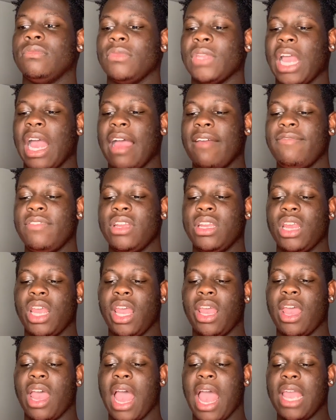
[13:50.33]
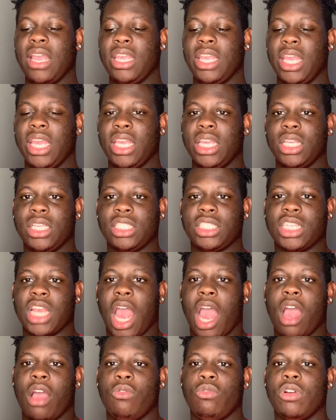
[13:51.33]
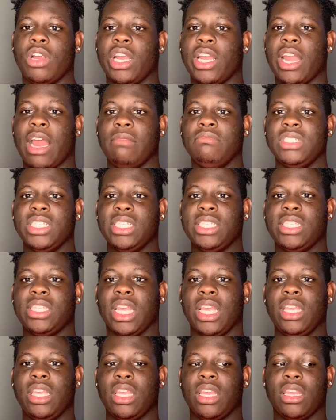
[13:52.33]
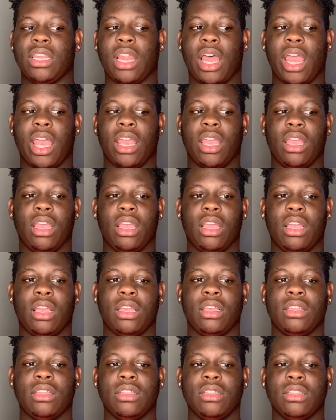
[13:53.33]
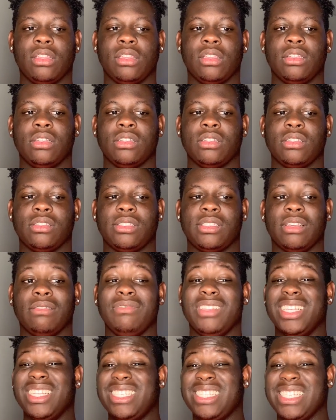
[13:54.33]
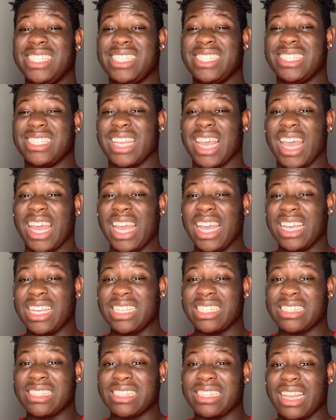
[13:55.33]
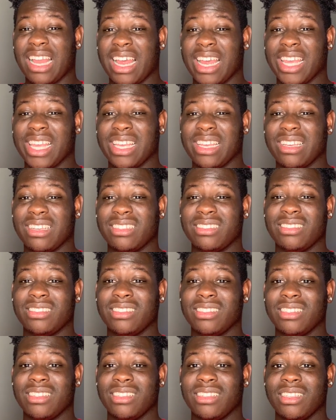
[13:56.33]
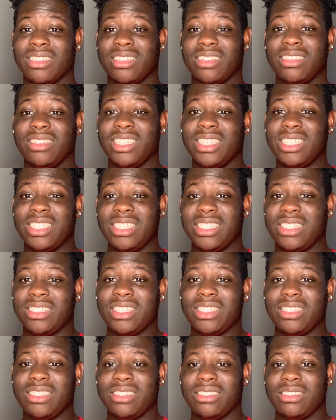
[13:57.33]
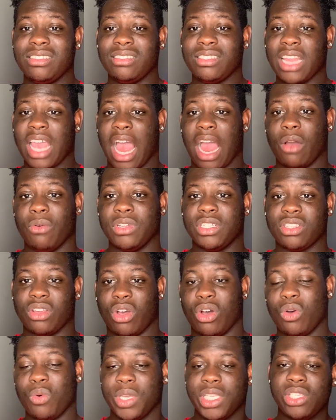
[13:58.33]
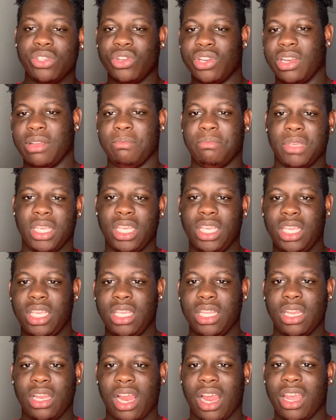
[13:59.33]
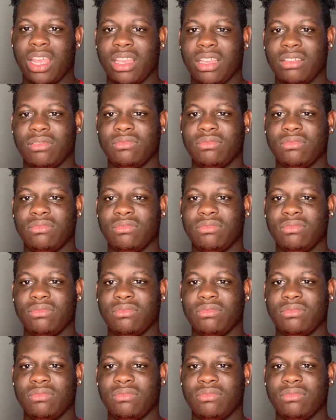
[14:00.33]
after that, I get in his shower, and I'm just thinking, like, so this is sex? Like, this is how it's always gonna be? Like,